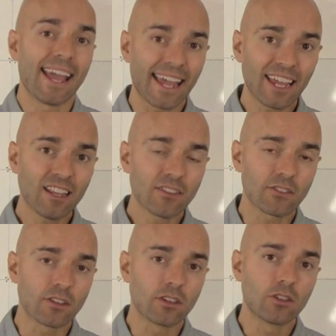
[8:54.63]
And
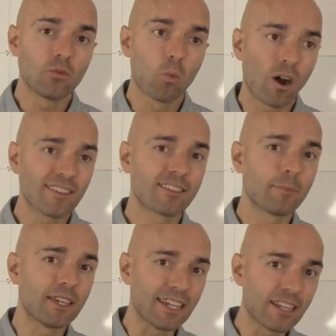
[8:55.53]
you want to
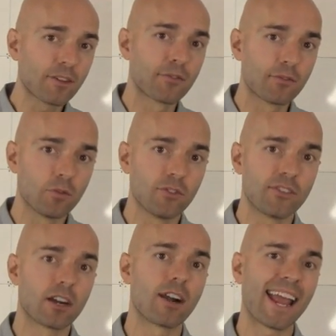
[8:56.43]
be eating
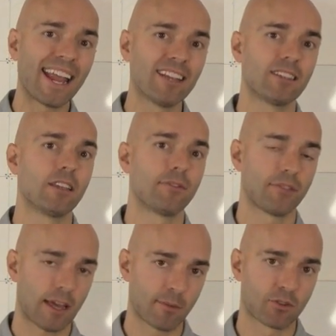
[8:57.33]
foods that are
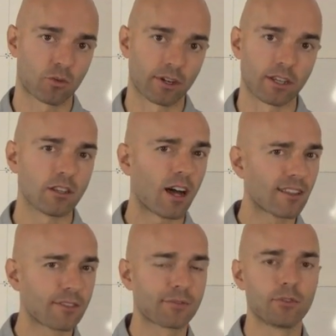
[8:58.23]
anti-inflammatory,
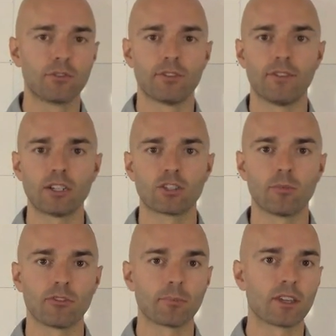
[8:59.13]
lots of fruits and vegetables,